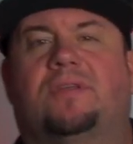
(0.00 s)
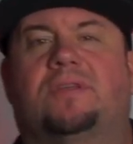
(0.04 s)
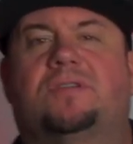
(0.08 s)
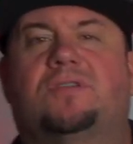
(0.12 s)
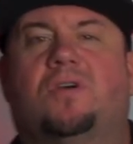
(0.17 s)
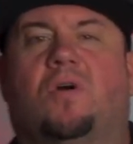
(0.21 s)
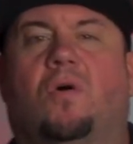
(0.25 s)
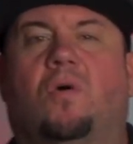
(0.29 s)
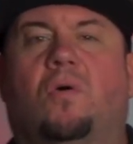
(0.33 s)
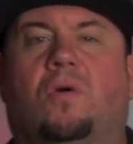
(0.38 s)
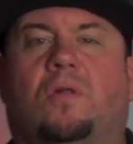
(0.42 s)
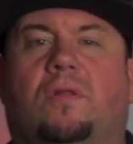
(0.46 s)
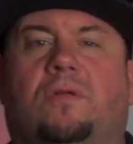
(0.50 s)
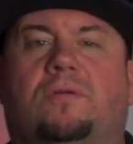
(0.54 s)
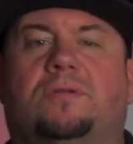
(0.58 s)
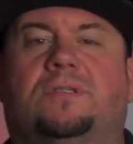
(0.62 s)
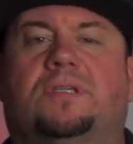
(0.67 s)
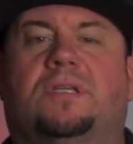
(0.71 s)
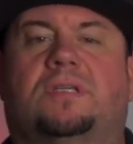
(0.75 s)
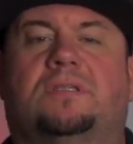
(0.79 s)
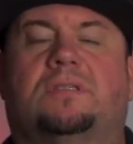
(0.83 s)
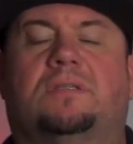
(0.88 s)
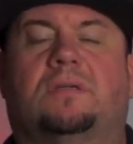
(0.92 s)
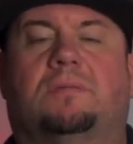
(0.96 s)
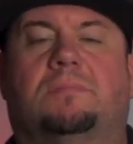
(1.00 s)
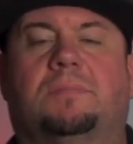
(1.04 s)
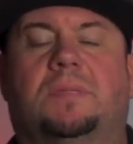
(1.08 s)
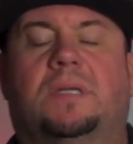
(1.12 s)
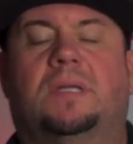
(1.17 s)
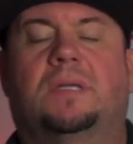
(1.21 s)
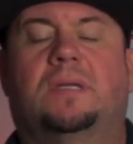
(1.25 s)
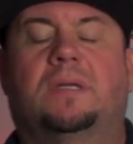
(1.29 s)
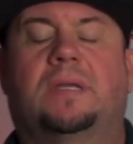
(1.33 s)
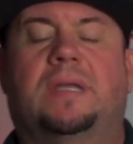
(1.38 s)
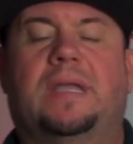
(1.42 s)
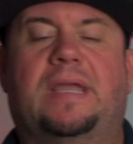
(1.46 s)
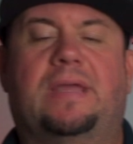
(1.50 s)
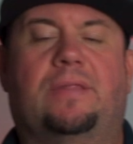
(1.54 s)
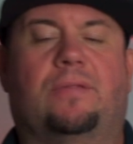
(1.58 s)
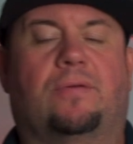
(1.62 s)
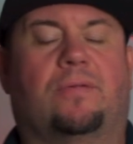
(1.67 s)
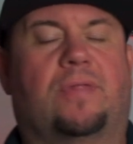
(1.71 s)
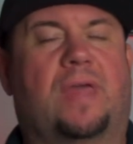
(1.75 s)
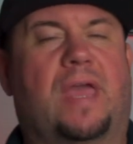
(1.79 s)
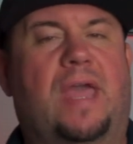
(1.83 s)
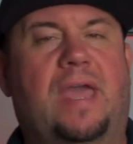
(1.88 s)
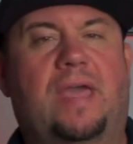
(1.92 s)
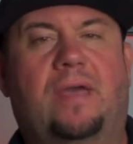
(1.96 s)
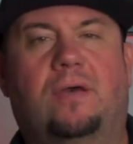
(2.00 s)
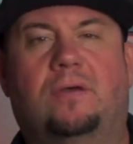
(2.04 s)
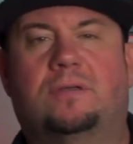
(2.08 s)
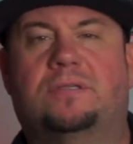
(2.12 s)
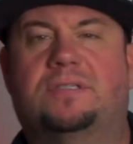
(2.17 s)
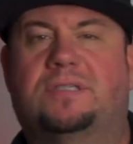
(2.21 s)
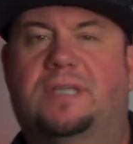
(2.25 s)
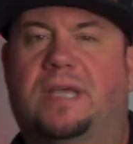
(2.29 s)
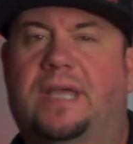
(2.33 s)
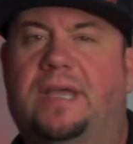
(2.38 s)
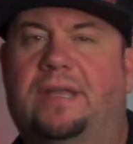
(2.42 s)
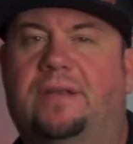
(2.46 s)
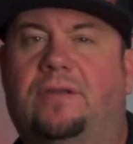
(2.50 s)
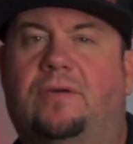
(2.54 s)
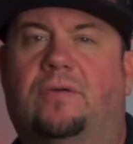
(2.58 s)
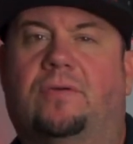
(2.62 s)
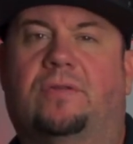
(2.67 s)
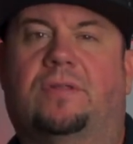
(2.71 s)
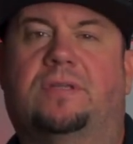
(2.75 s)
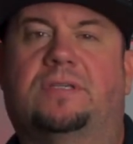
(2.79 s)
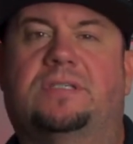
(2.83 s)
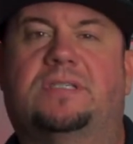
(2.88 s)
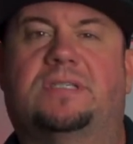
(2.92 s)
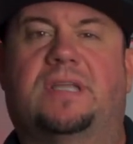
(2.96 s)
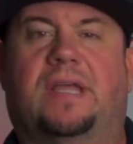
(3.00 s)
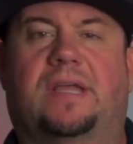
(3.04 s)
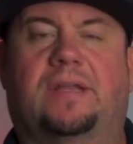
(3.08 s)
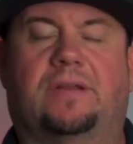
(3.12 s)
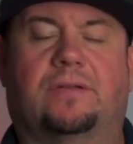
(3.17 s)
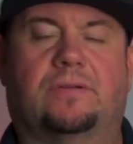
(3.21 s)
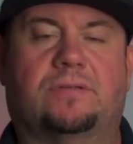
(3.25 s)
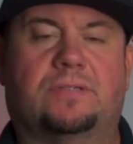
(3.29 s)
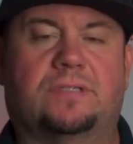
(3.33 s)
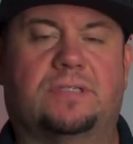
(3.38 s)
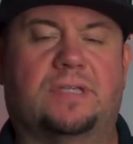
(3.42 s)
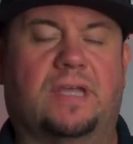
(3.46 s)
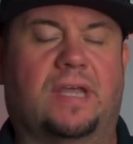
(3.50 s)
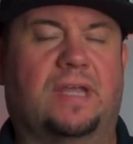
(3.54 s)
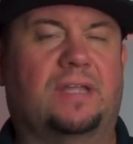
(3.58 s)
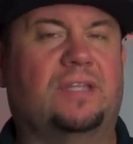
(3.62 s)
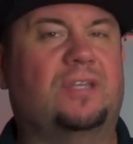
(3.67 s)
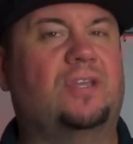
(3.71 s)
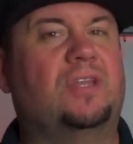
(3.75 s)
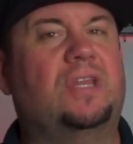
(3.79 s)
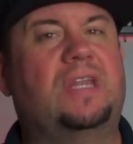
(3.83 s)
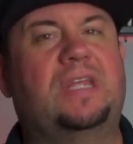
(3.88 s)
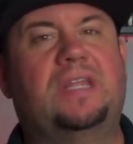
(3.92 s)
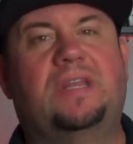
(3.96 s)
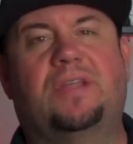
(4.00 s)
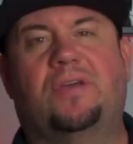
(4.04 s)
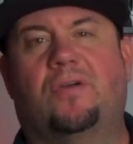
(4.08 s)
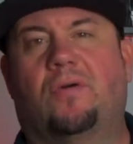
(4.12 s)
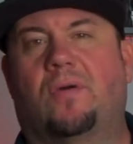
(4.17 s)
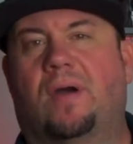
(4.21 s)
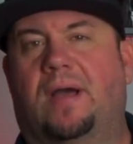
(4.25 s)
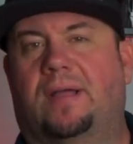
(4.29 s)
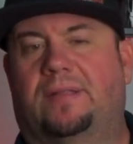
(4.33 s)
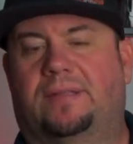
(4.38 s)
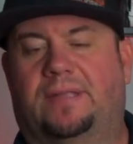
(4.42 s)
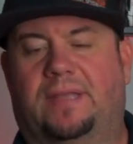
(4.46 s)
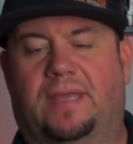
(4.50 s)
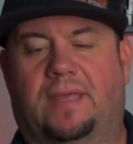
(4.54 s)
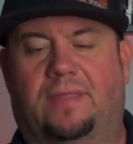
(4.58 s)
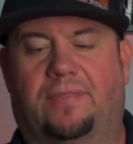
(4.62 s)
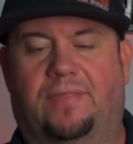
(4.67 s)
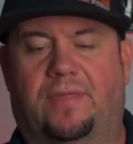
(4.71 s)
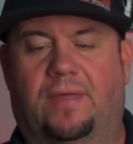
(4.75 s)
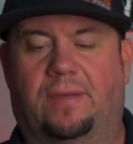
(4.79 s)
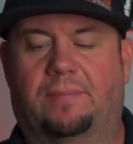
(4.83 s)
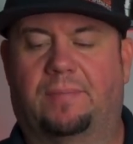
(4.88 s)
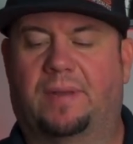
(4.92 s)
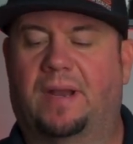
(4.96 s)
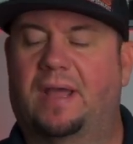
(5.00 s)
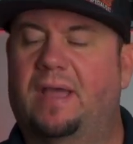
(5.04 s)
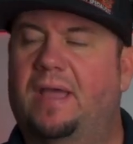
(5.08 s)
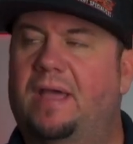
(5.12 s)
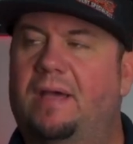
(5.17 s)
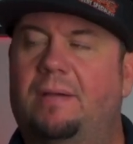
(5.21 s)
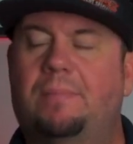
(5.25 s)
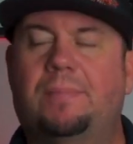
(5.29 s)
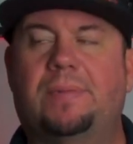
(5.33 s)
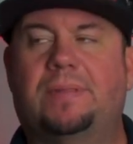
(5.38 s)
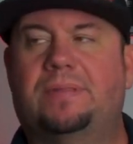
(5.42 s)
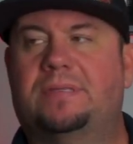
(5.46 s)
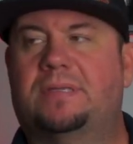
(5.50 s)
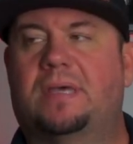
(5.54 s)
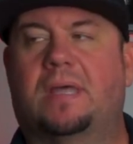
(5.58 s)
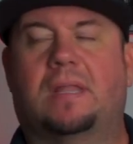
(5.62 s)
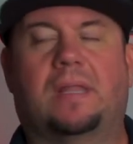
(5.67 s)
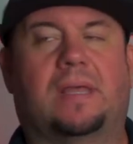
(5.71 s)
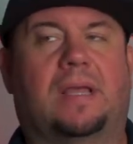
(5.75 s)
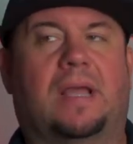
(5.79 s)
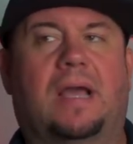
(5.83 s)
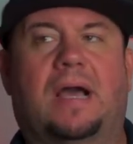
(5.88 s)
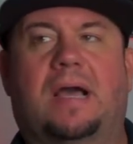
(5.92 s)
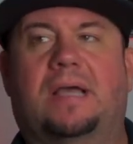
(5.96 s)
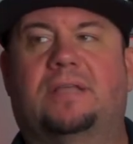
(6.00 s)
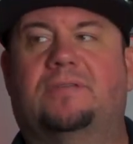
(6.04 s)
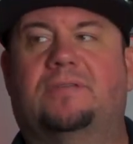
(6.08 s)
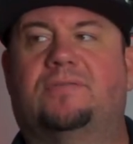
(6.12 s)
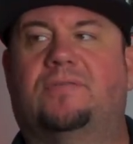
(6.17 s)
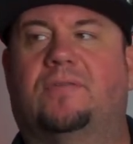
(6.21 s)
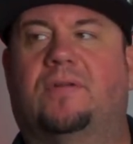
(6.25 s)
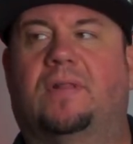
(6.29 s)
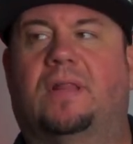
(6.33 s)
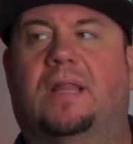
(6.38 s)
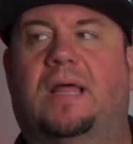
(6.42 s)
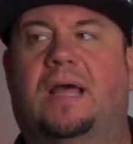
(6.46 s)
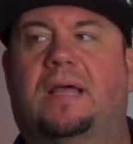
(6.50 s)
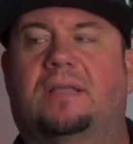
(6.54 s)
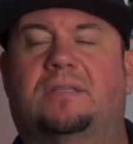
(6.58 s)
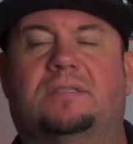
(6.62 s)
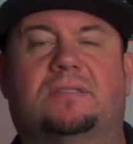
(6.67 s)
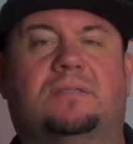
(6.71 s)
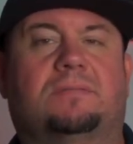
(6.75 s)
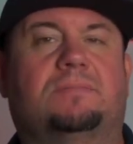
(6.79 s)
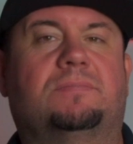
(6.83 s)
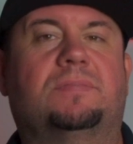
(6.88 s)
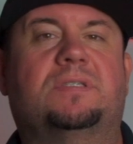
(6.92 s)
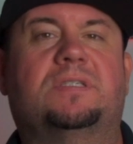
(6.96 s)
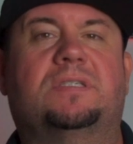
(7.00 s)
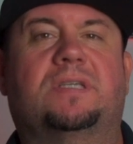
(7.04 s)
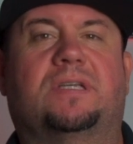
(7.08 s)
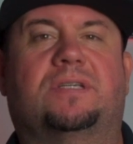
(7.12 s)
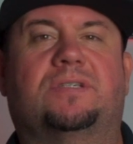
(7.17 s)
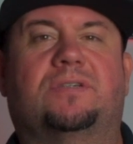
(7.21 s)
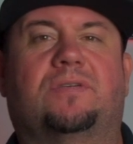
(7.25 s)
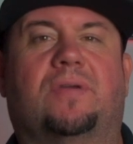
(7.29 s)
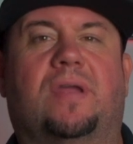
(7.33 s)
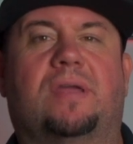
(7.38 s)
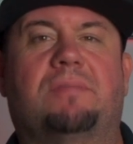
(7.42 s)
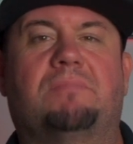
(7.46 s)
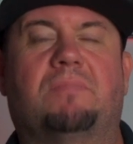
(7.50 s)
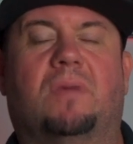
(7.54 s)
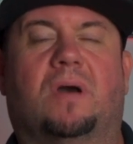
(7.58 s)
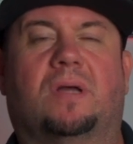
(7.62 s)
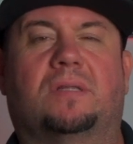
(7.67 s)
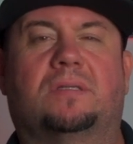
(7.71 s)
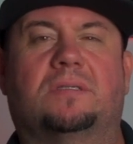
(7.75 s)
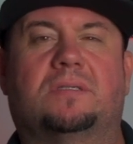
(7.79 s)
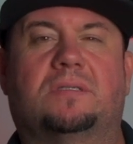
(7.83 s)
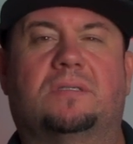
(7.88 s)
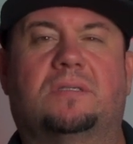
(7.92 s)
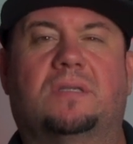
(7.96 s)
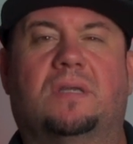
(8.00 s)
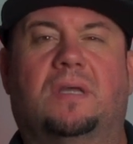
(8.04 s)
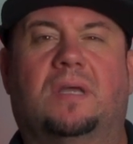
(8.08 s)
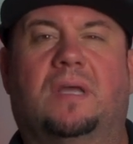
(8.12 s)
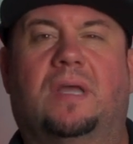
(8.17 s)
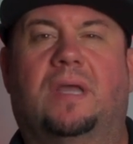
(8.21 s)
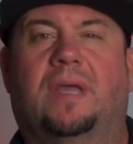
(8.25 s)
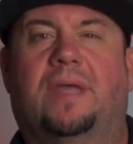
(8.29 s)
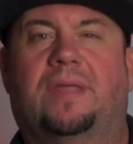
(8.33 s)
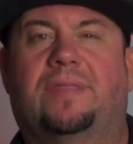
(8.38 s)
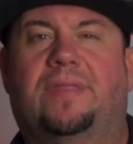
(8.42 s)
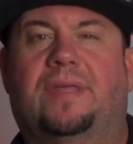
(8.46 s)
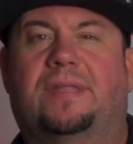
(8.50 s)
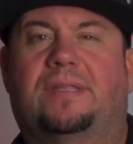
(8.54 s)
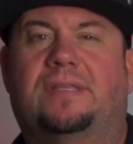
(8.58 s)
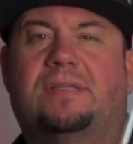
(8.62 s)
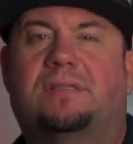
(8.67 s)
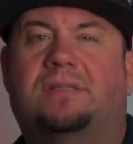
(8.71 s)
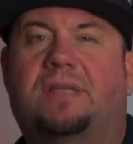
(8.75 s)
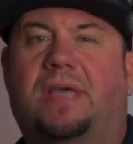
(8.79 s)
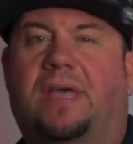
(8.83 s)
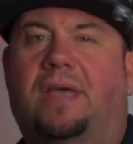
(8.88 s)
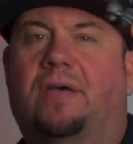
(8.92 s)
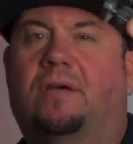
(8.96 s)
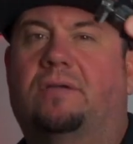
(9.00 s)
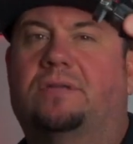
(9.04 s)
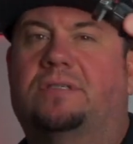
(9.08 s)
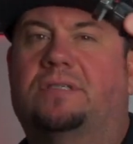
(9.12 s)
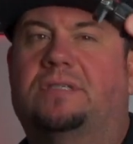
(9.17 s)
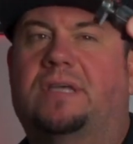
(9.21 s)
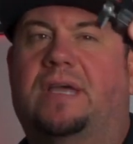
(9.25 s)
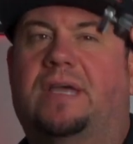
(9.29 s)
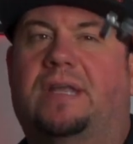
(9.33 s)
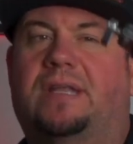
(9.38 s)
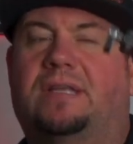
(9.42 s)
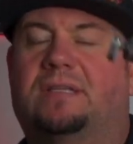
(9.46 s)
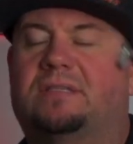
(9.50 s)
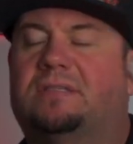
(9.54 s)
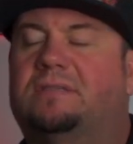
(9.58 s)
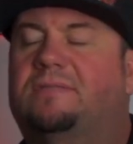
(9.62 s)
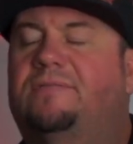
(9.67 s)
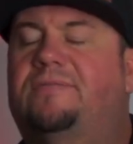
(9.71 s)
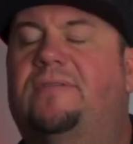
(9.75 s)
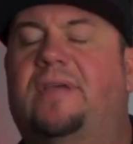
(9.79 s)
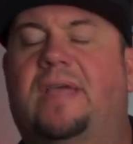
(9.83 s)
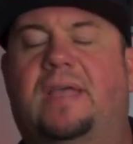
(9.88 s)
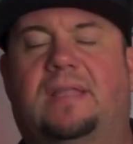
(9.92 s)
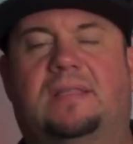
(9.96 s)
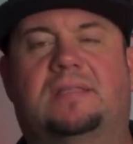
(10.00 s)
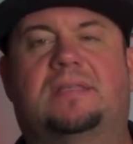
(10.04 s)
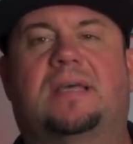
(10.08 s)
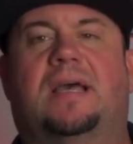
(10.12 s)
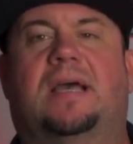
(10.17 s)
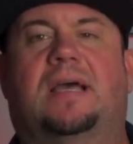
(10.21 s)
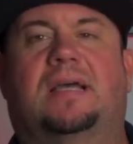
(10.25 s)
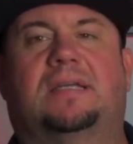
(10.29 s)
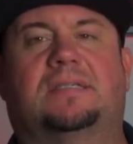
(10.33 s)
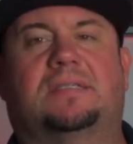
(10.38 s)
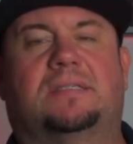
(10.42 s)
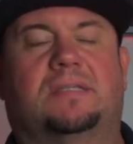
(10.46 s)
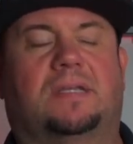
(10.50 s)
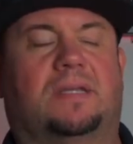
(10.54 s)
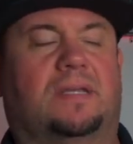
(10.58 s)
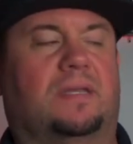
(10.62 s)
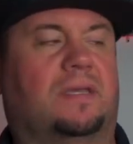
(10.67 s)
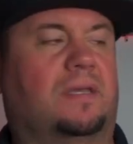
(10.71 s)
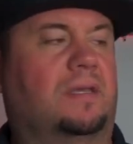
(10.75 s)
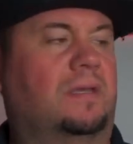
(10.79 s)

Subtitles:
this cold glue system, either the hail set or the standard set, you need to go out and get them. And I've been telling guys for the last 6 or 8 months that this hail set is fantastic.